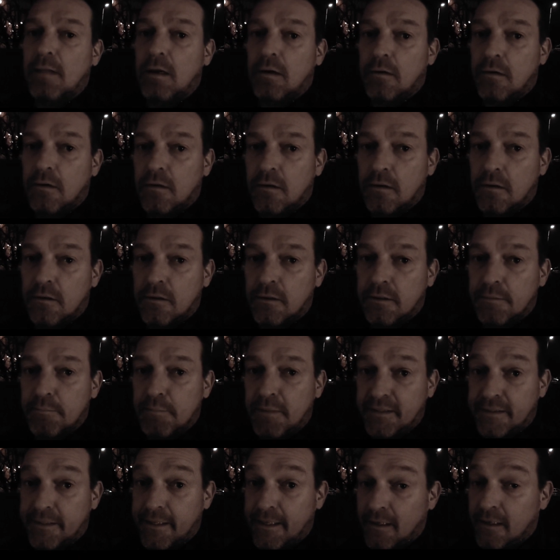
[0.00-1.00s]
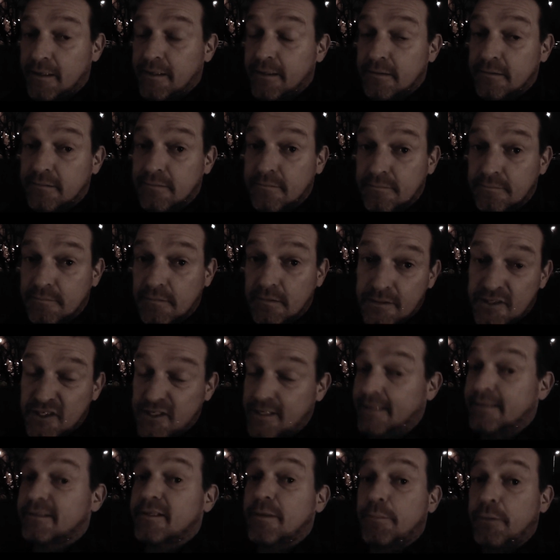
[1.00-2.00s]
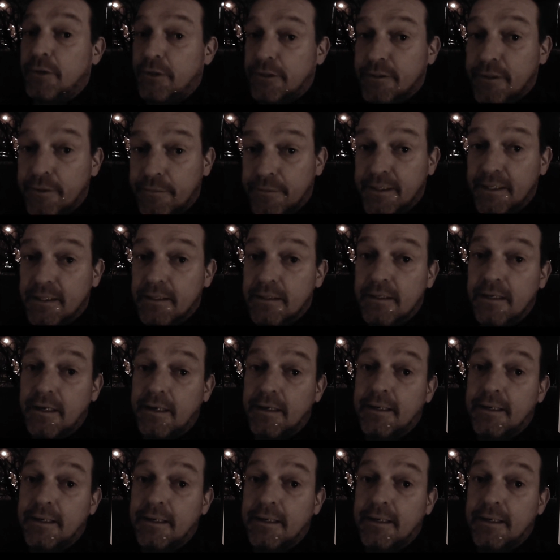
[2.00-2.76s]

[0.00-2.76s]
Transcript: On Mendelian Santa Mercury,